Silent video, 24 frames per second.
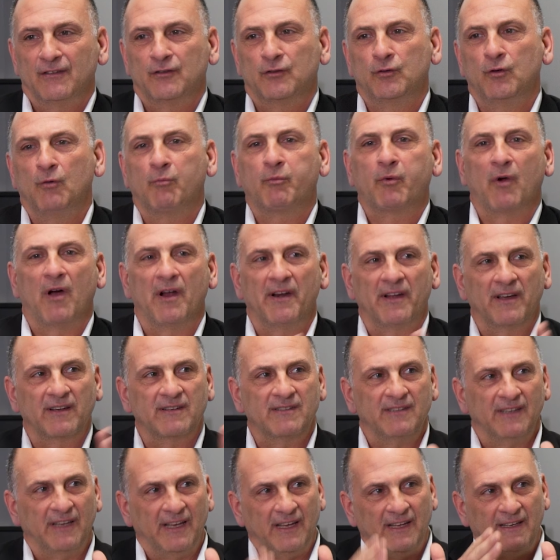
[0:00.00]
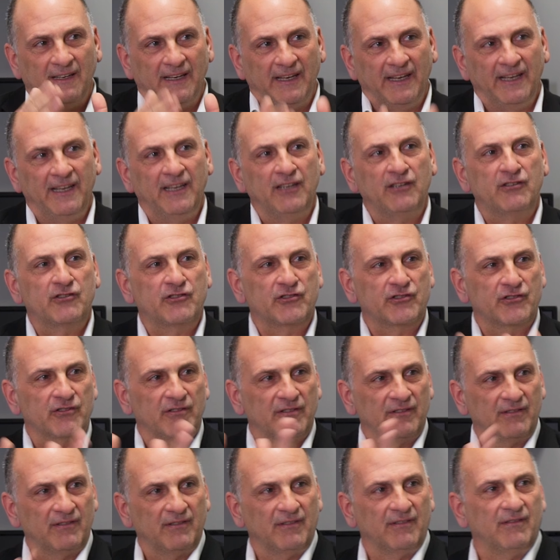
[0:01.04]
two products in each
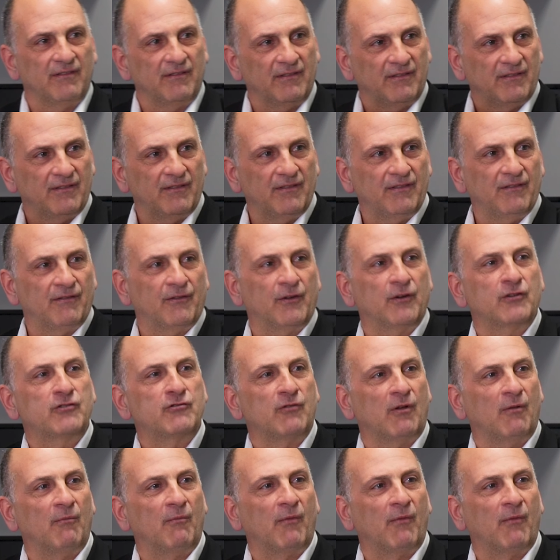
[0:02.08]
virtual